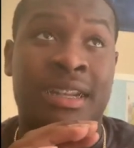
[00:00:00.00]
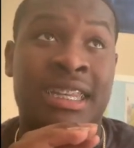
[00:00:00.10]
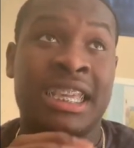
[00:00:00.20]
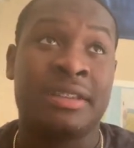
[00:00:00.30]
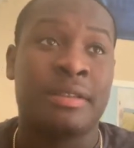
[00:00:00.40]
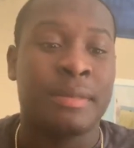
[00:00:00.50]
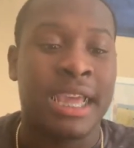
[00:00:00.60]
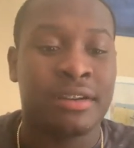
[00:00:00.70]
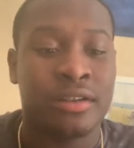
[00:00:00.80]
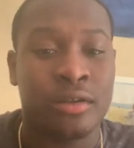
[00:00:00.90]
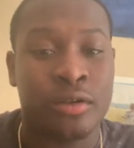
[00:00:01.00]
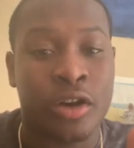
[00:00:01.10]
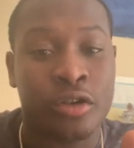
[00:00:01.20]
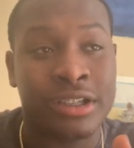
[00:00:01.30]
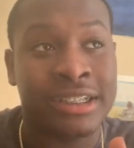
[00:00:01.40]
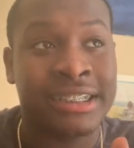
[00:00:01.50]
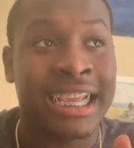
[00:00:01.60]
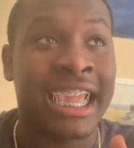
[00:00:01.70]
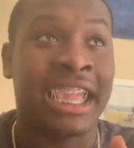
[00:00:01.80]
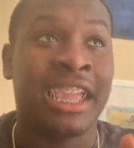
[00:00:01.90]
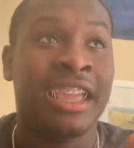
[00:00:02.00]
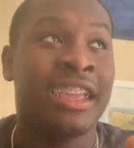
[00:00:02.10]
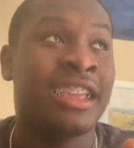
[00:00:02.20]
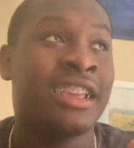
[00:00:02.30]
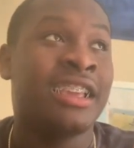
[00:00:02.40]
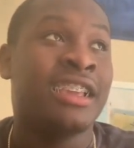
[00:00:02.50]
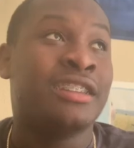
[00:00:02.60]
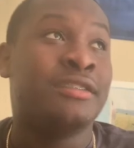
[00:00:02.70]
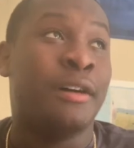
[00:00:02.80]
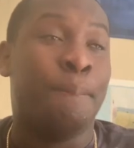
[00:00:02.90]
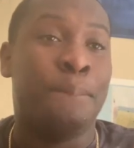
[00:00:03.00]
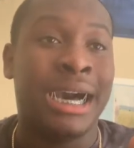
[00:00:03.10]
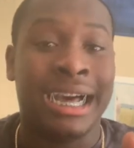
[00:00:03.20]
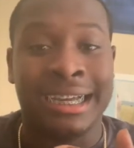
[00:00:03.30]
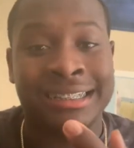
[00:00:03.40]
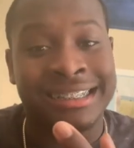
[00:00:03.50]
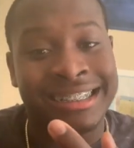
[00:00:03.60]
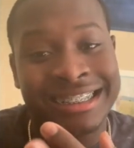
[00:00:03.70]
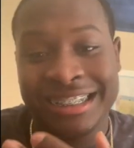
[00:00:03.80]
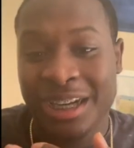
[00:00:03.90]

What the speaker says: Teams, I'm gonna have to go Golden State, the Bucks.